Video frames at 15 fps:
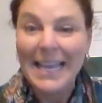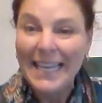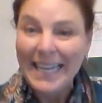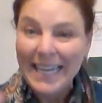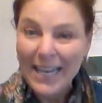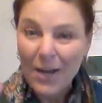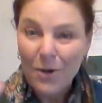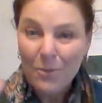
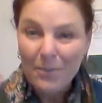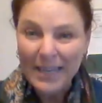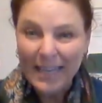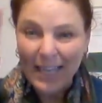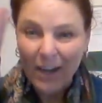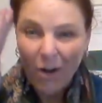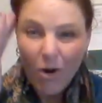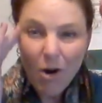can help me
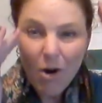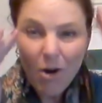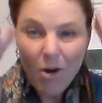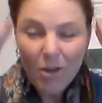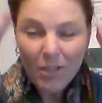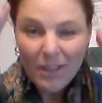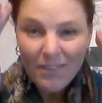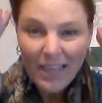get
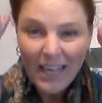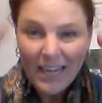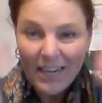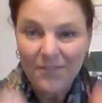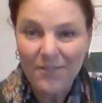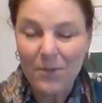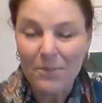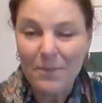all of that
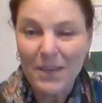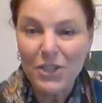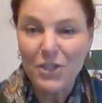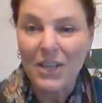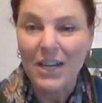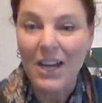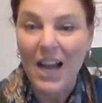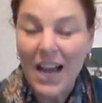
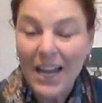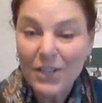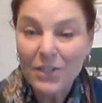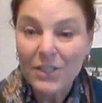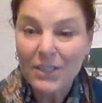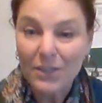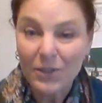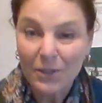information I
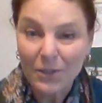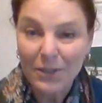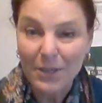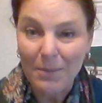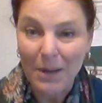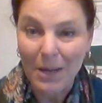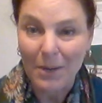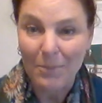just learned
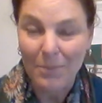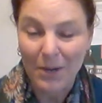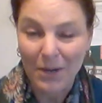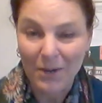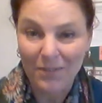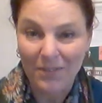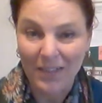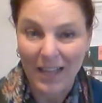about a
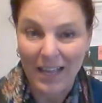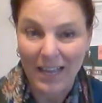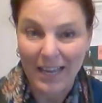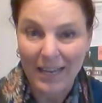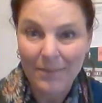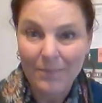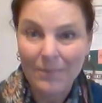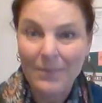butterfly